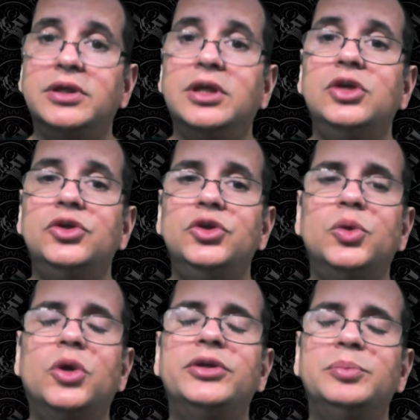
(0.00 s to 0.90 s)
you are
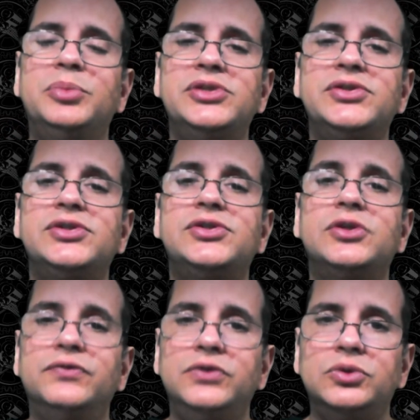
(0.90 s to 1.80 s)
in the business of
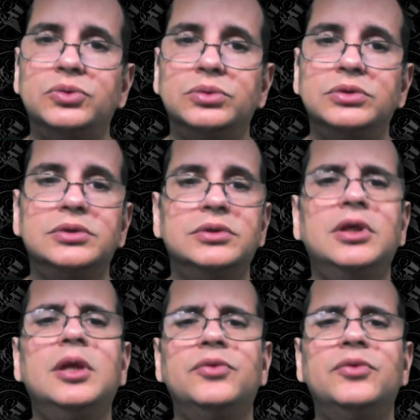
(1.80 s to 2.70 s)
you.
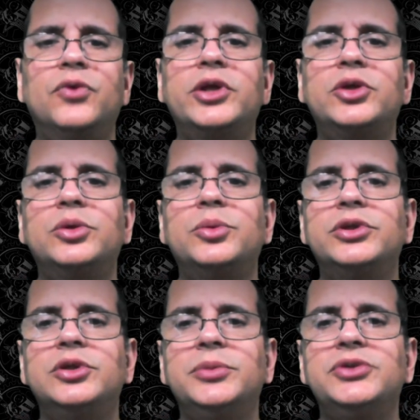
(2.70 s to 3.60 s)
Before I go, I wanted to
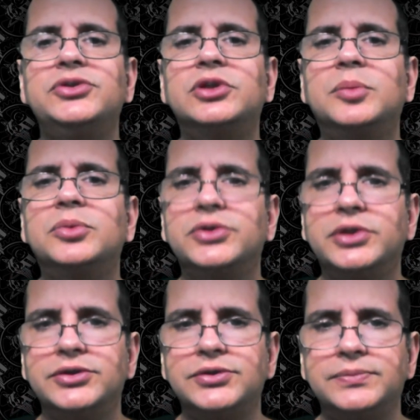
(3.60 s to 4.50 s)
mention a couple of
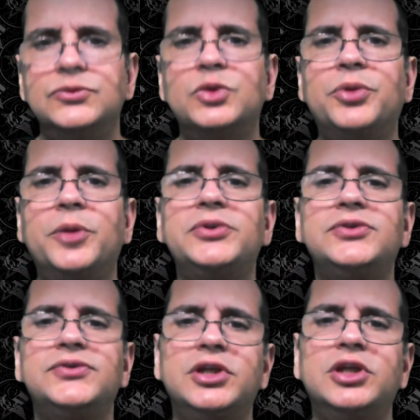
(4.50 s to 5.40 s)
things. The purpose of
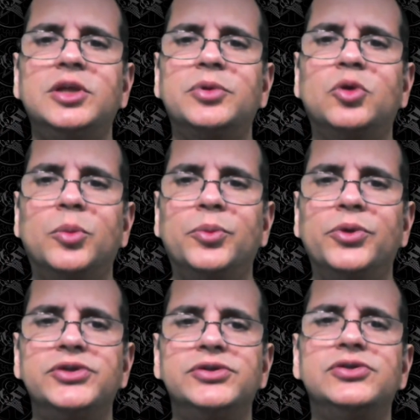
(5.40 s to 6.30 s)
setting up a
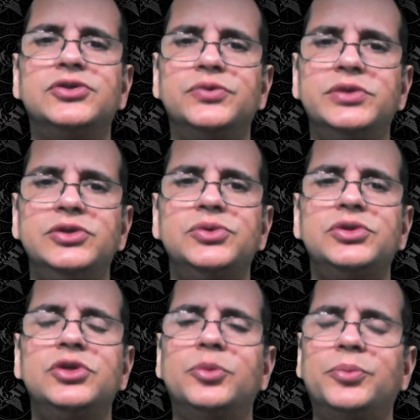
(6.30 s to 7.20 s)
corporation is to reduce
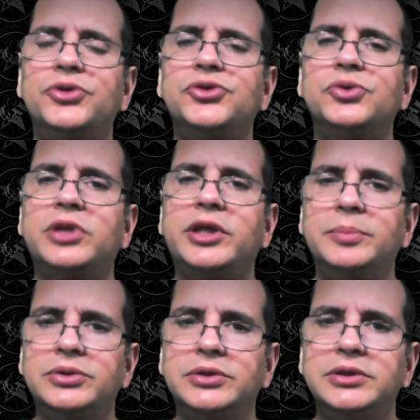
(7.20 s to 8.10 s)
your personal
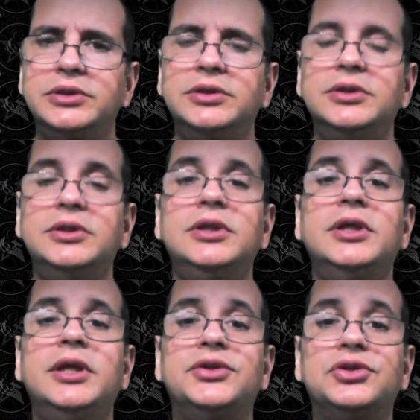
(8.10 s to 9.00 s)
liability.
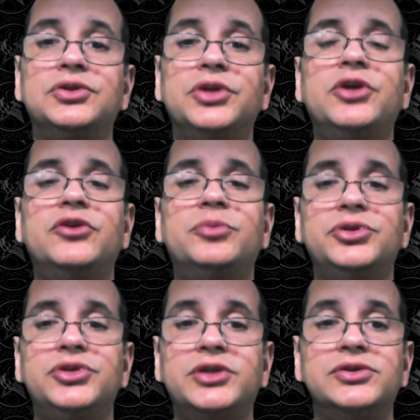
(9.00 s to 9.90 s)
It's a layer of
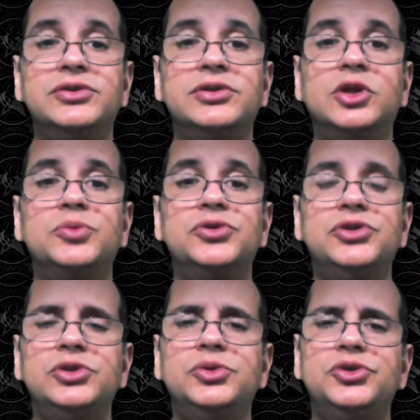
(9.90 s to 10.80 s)
protection to help
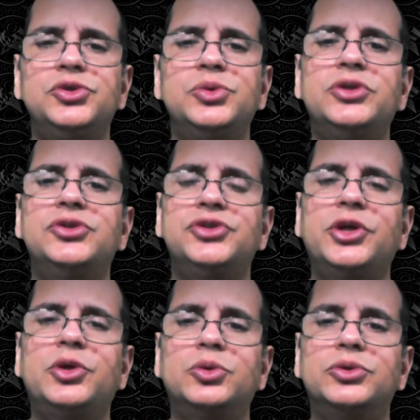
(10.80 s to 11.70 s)
shield you and your
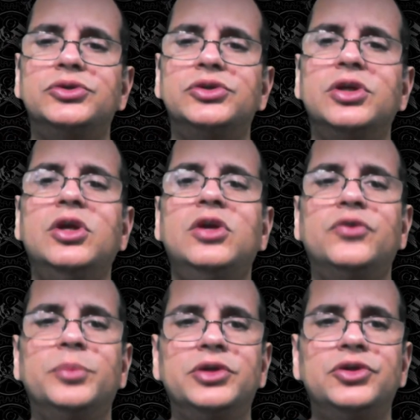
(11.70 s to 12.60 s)
shareholders from
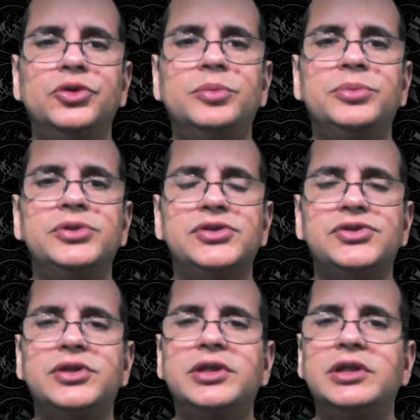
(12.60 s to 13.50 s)
accrued business
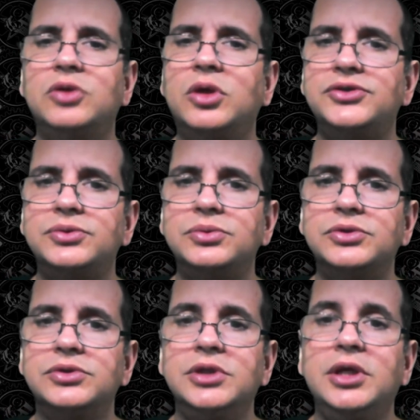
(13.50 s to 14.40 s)
debt and lawsuits.
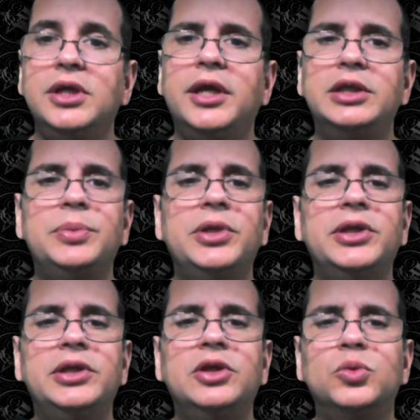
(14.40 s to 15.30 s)
And depending
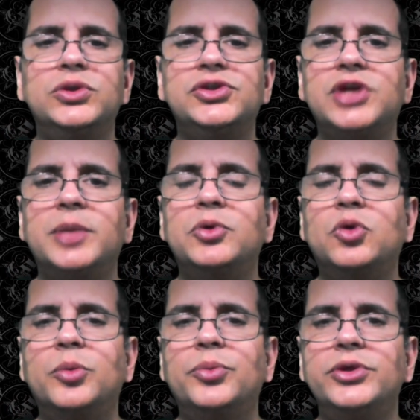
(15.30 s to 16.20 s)
on which type of
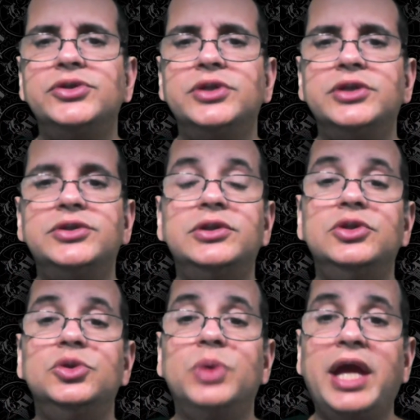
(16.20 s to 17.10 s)
corporation entity you
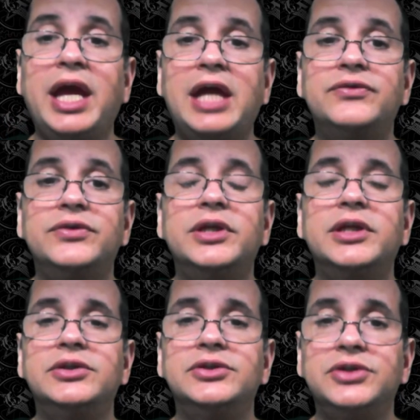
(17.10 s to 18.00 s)
have, it can
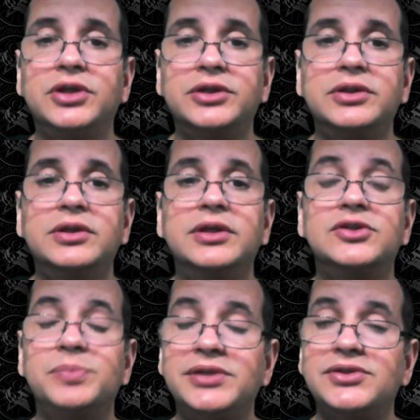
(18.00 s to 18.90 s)
deduct
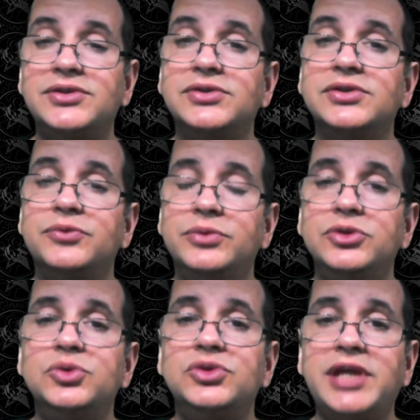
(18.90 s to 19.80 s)
expenses and
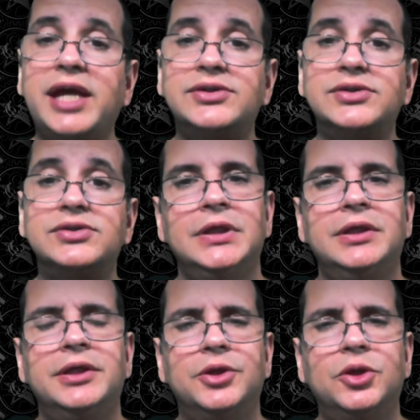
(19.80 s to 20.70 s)
reduce taxes.
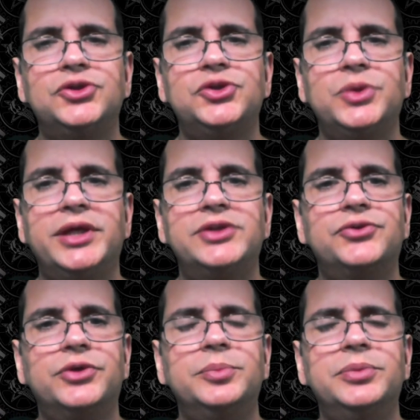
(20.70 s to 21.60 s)
It also adds
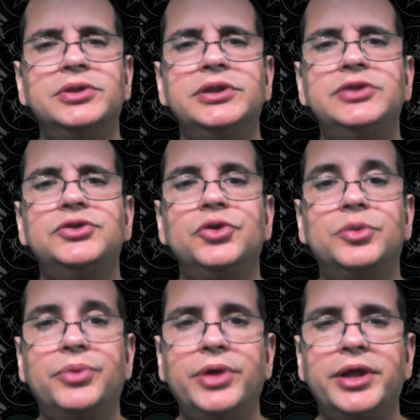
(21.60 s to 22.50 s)
credibility to your
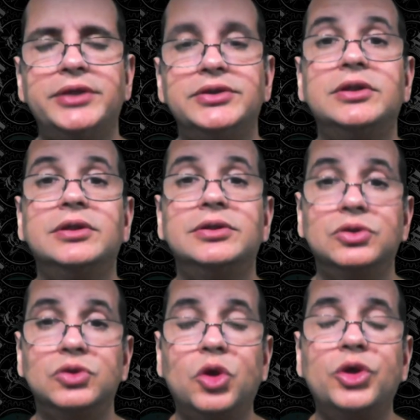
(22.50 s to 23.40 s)
brand. The
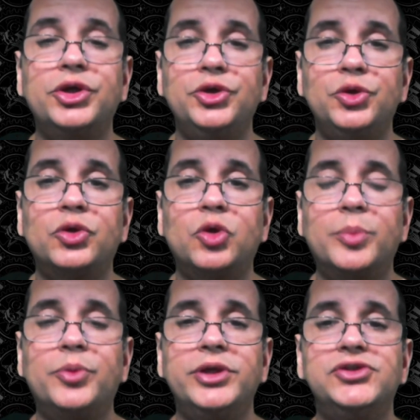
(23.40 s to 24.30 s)
longer your
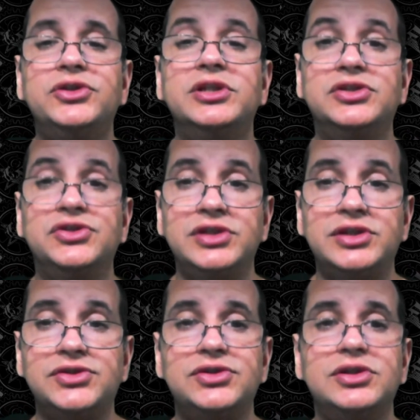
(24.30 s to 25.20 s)
corporation
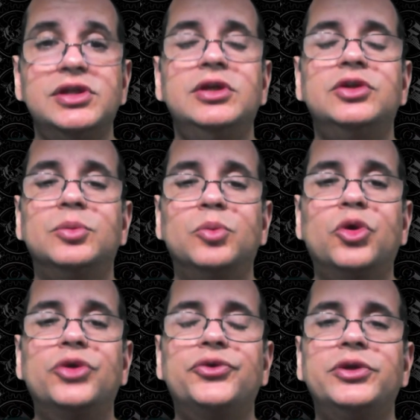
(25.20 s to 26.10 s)
exists, the more
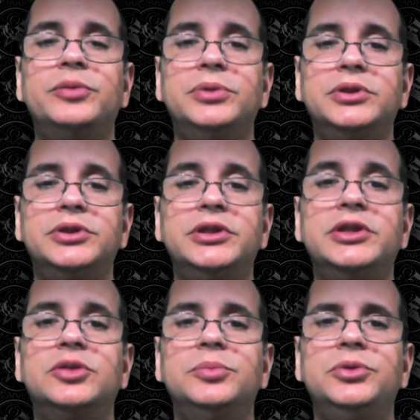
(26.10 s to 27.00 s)
credibility it
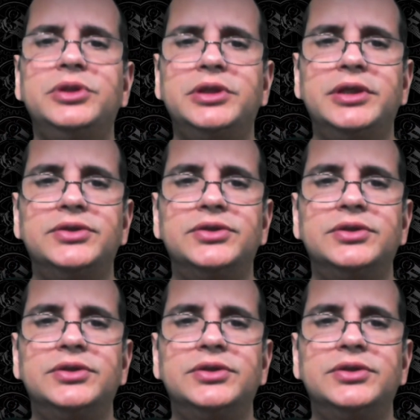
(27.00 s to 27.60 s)
communicates.